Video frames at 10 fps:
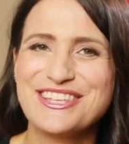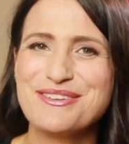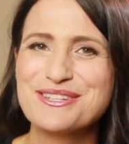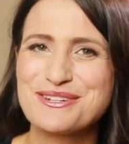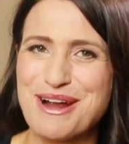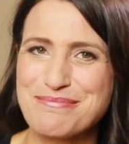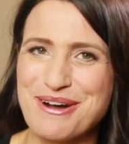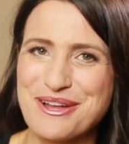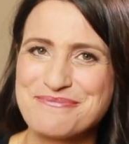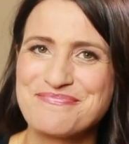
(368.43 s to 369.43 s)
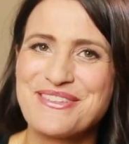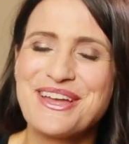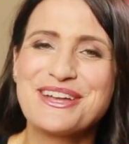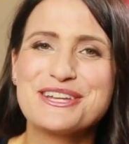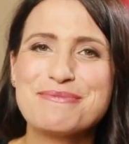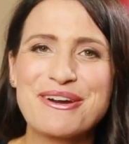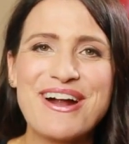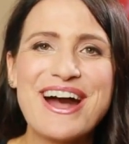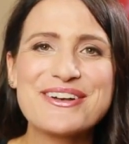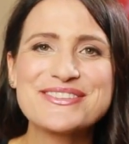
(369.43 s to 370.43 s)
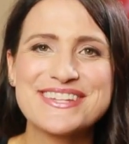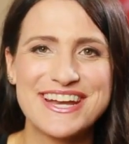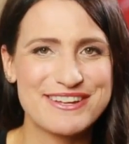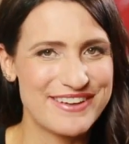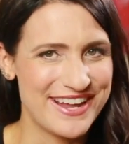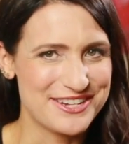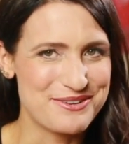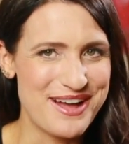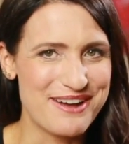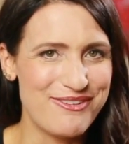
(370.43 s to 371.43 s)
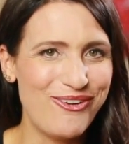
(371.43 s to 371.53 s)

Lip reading: Use a tripod. No matter how steady of a hand you have,